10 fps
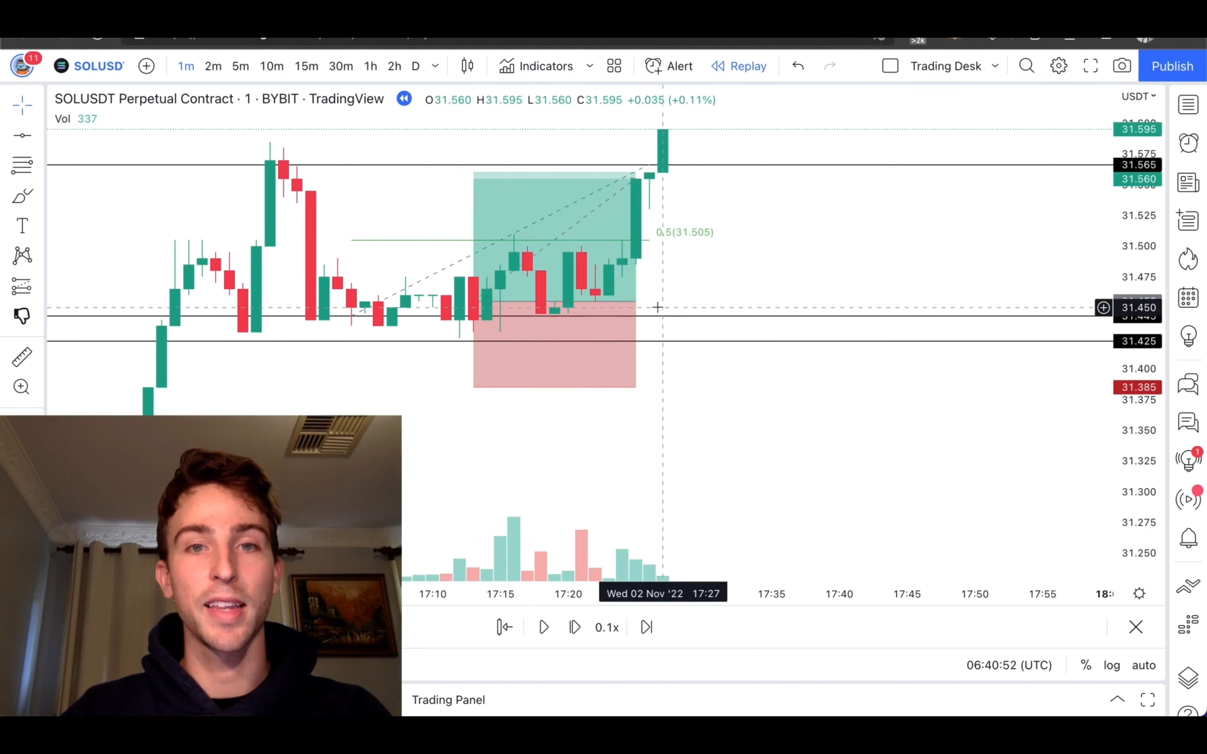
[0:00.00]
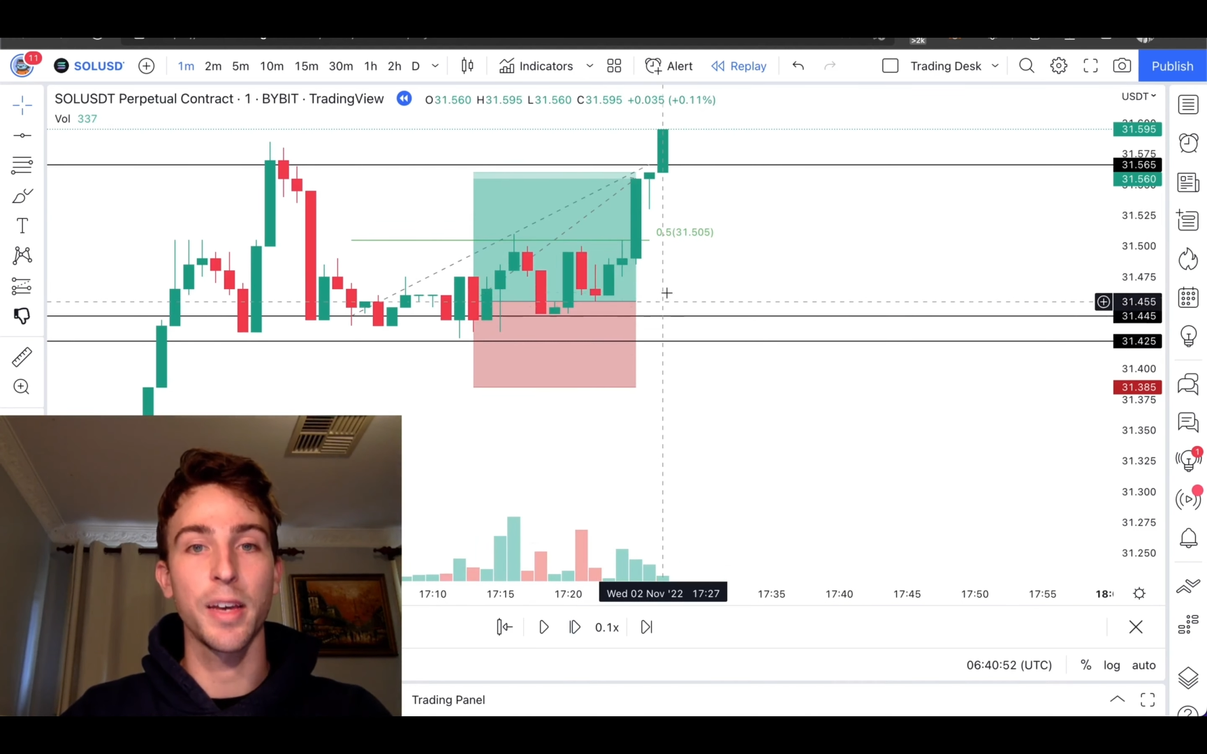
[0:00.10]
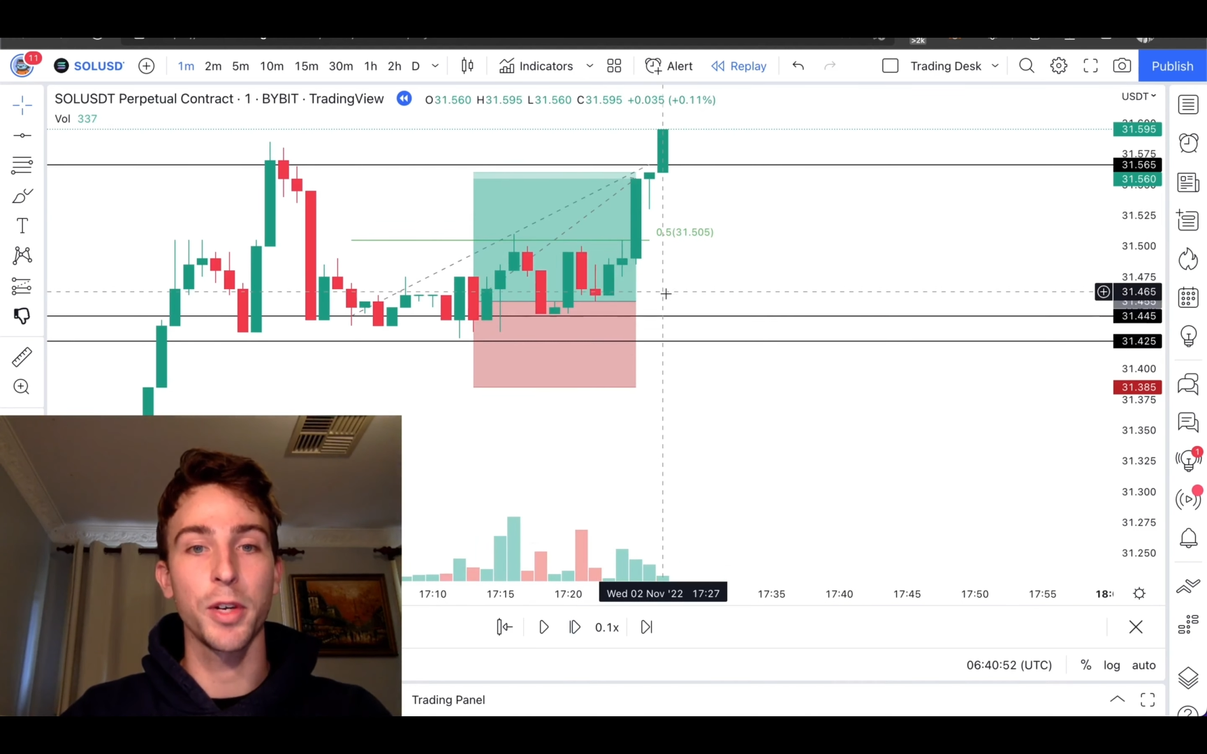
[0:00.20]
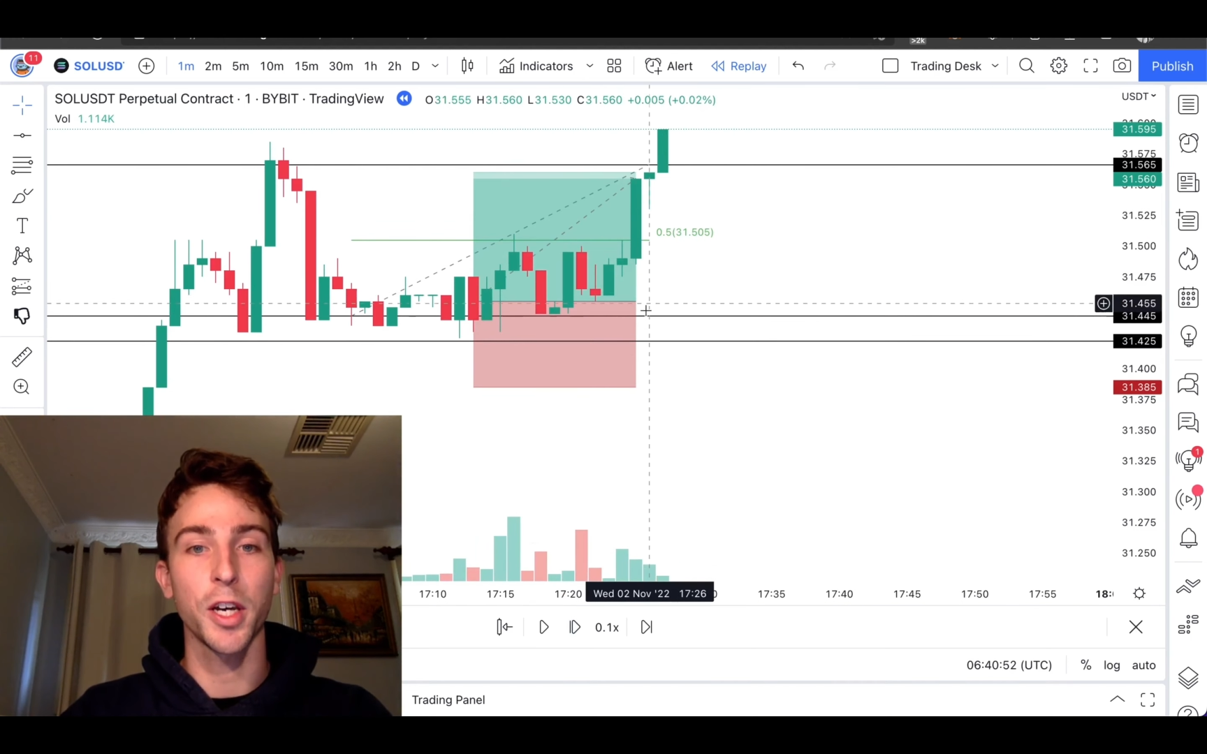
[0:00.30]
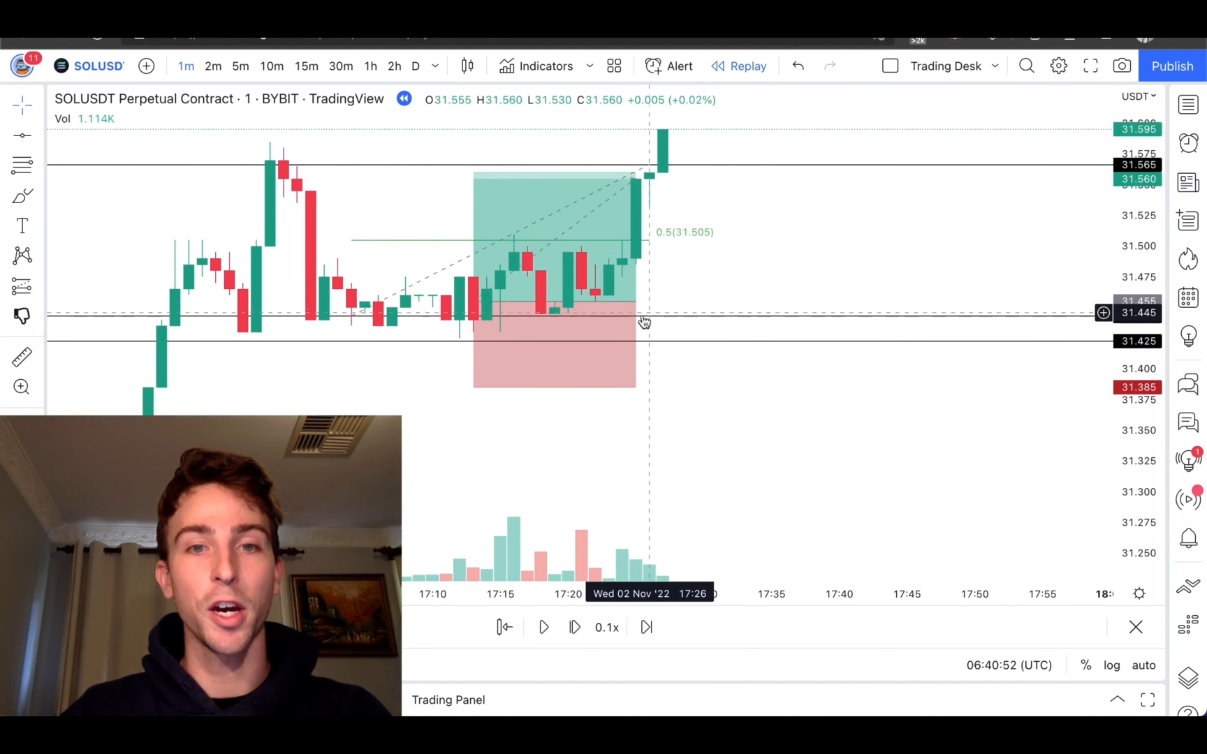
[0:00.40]
there
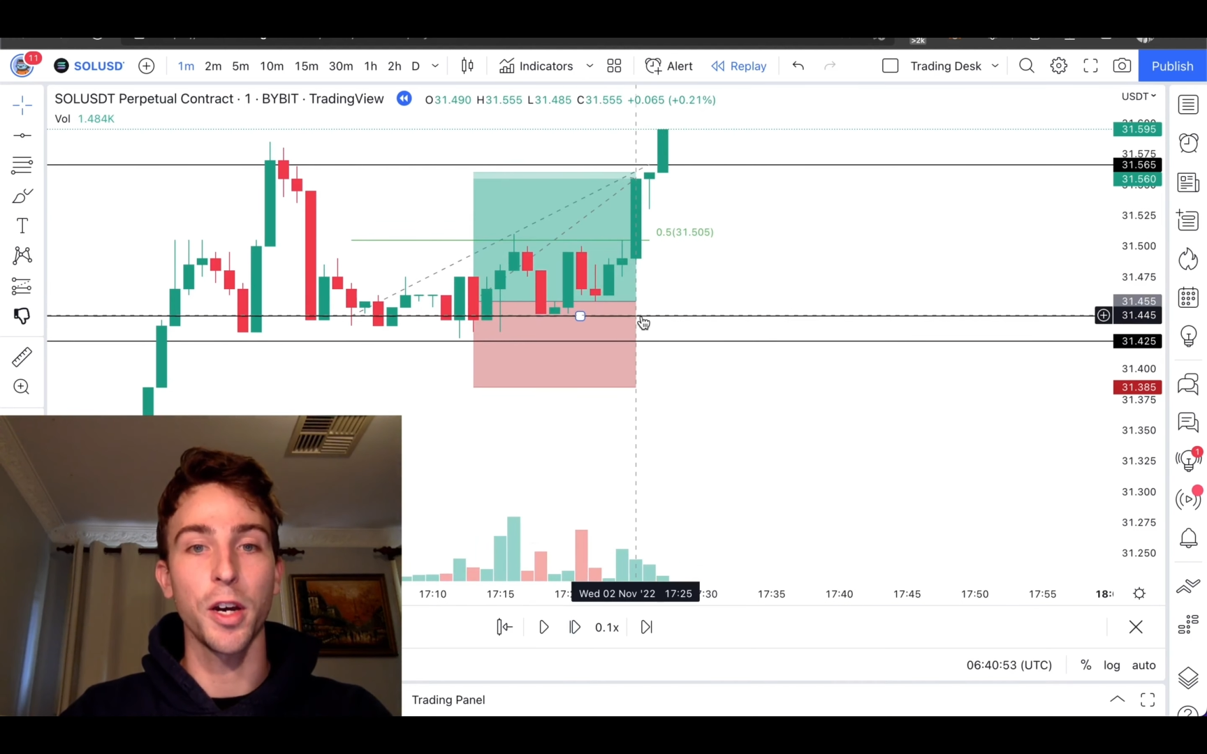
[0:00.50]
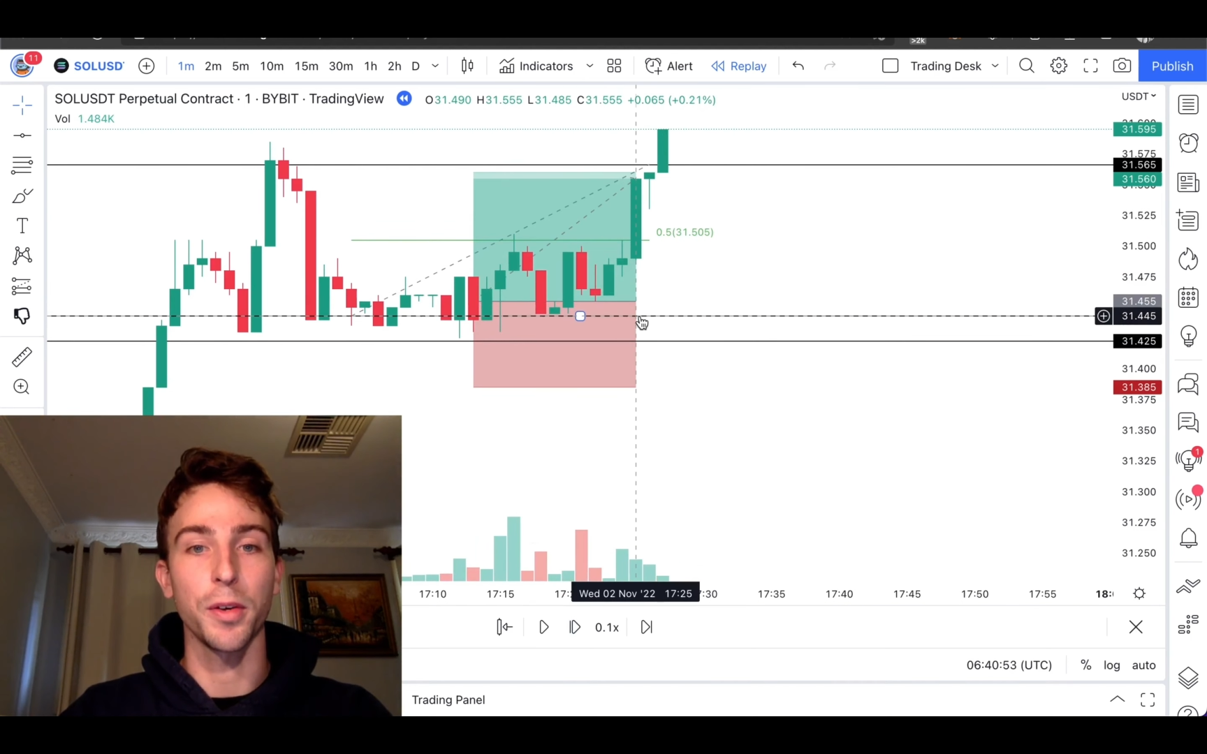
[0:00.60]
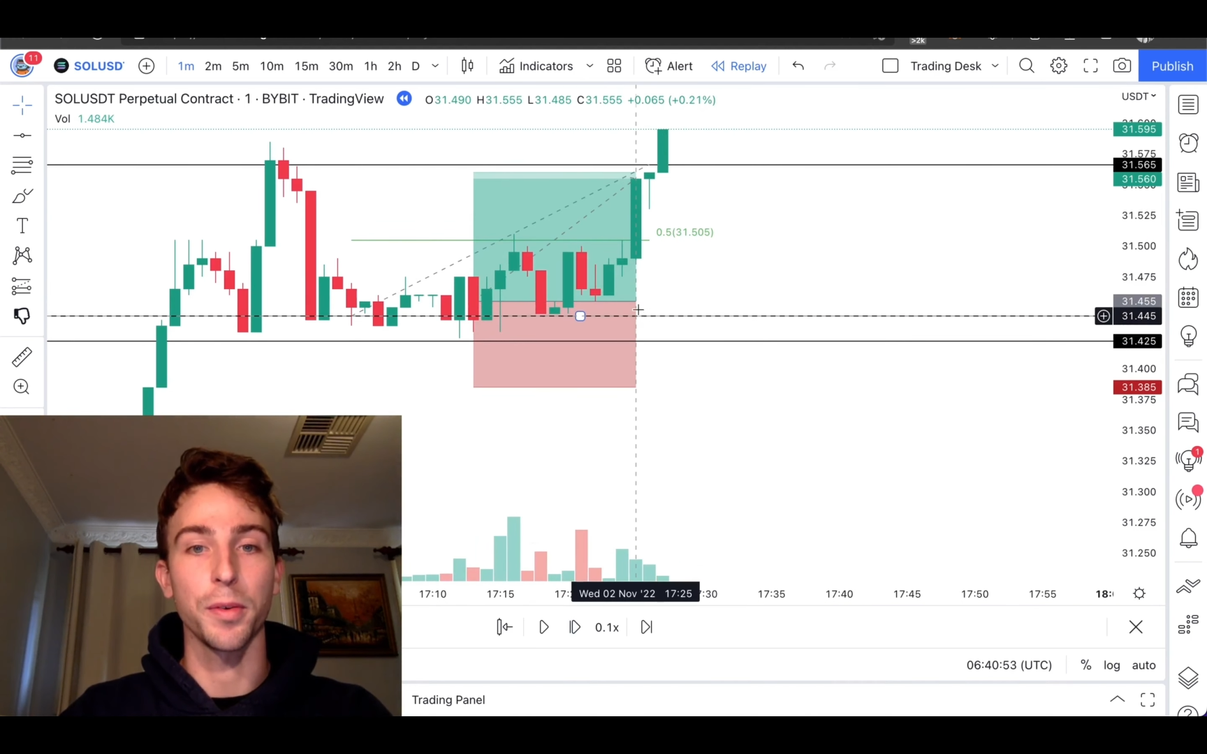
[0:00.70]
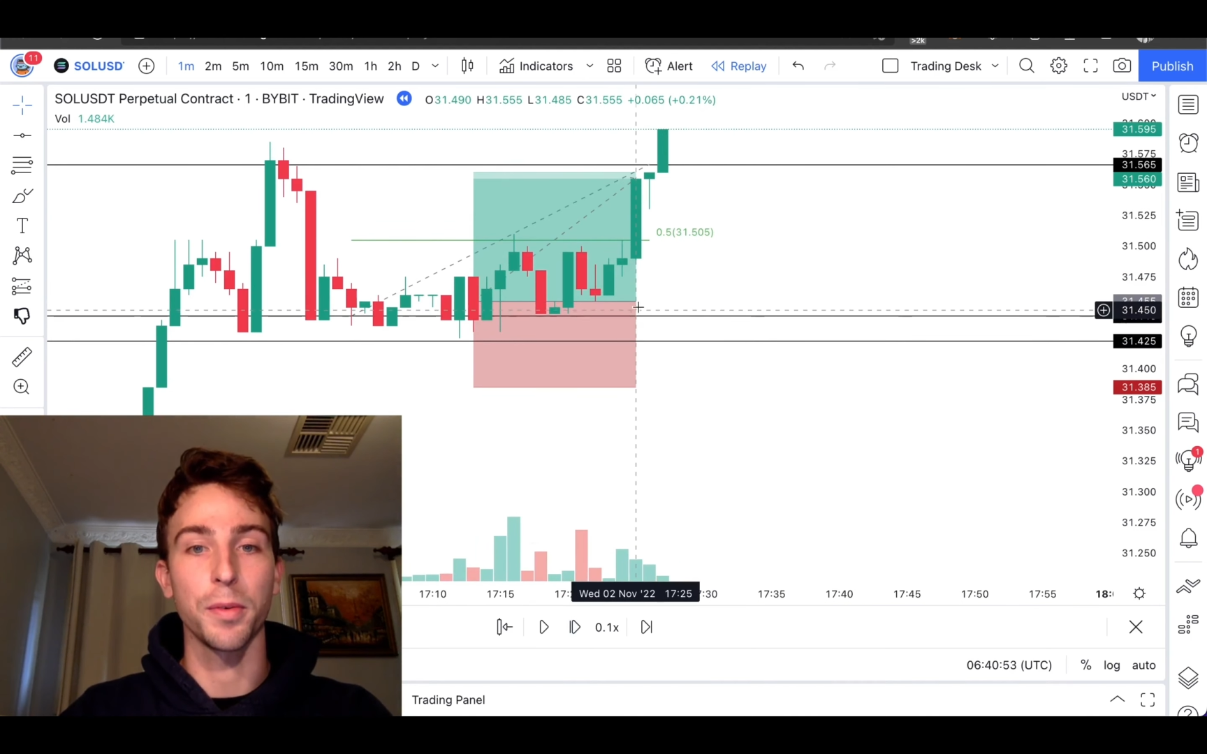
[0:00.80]
we go.